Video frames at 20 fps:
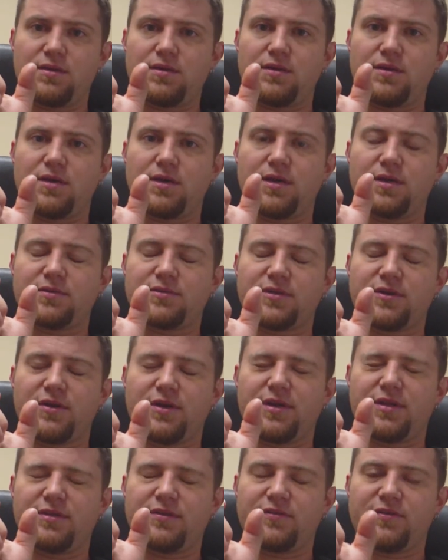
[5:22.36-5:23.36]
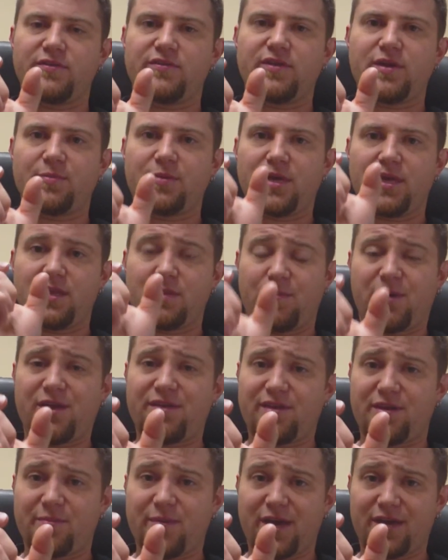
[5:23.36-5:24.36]
the CCM kit. The
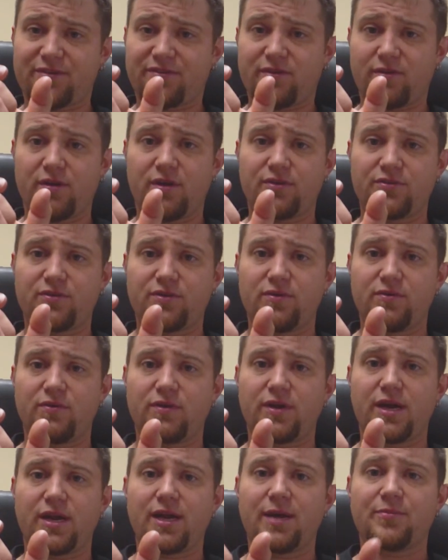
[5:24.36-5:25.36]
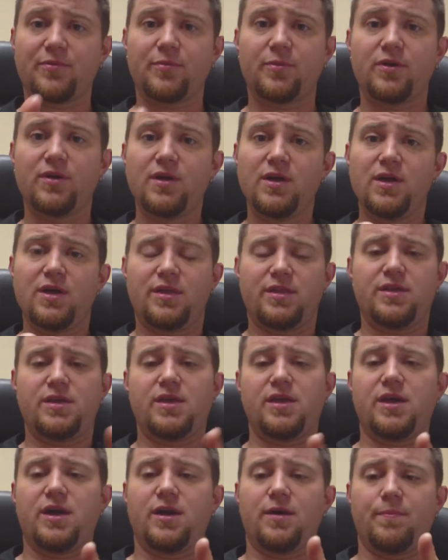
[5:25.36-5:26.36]
Python backs are also not optimal.
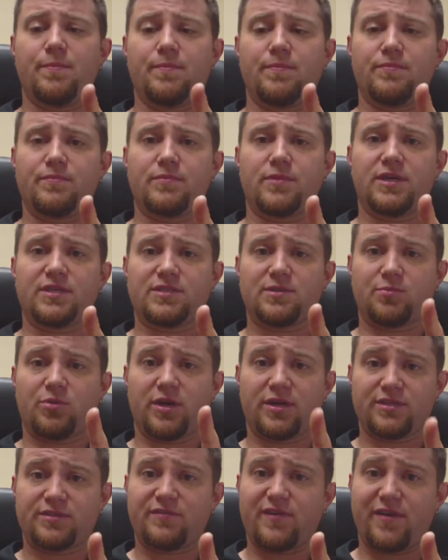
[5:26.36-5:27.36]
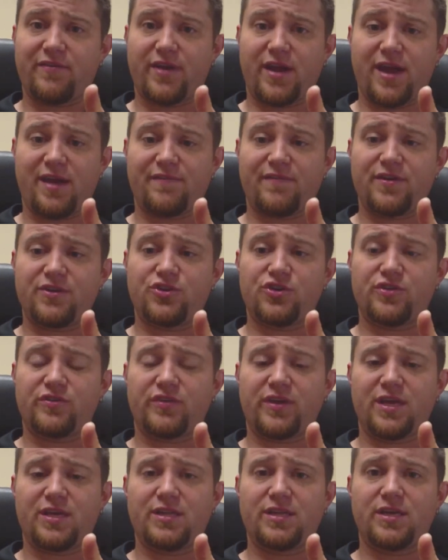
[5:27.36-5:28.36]
The custom product's 5.5
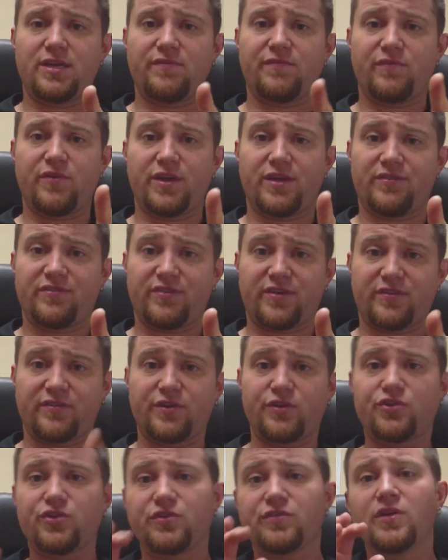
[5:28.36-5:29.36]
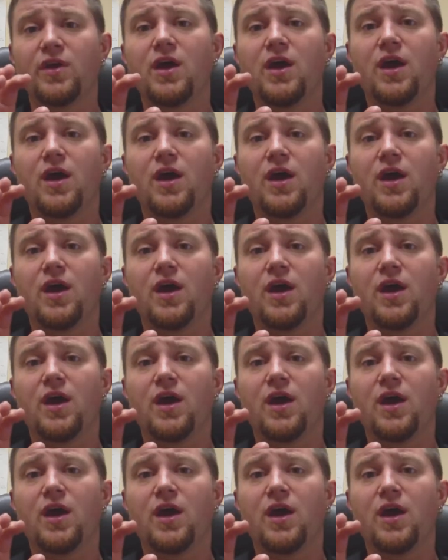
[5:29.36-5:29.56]
inches and the Freak is 6 inches.